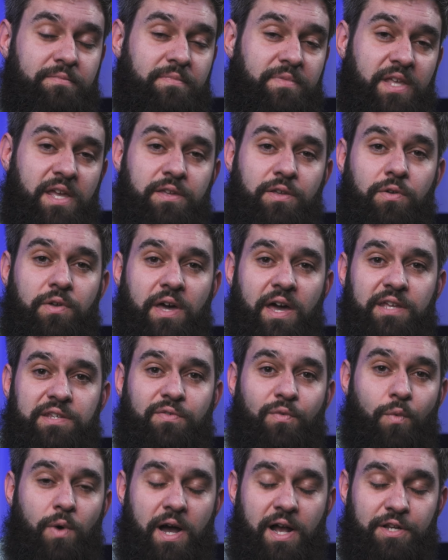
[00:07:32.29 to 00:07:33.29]
Thank you guys
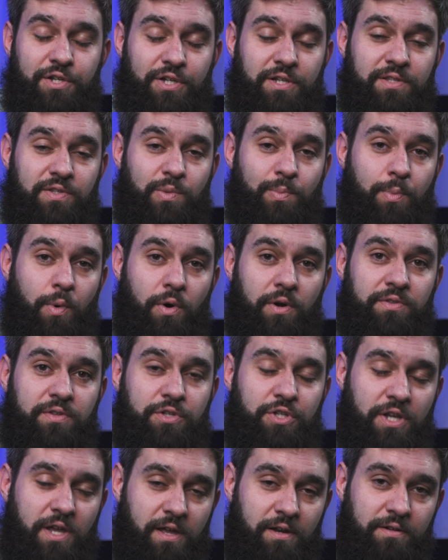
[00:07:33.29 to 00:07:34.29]
for watching and supporting the
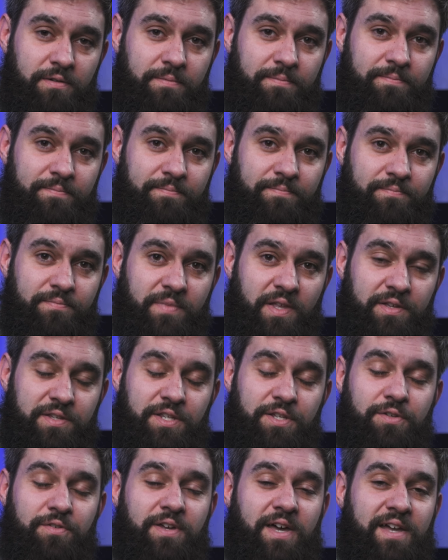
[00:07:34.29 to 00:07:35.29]
channel. I'll
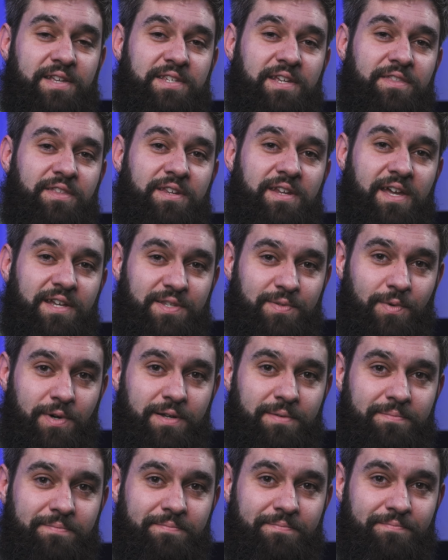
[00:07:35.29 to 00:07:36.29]
see you guys on the next
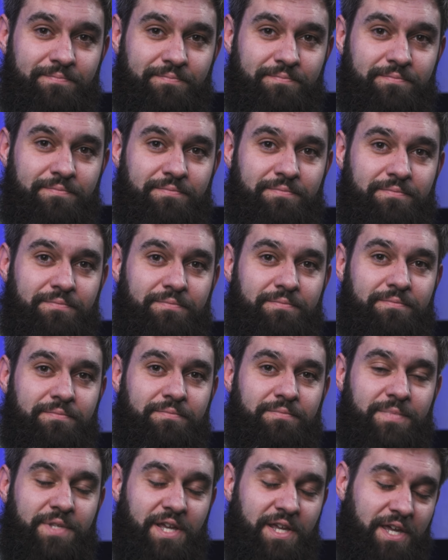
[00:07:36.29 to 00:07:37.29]
one.
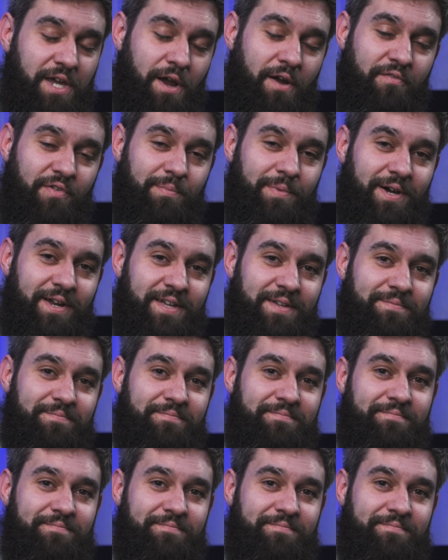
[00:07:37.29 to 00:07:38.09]
Take care, everybody.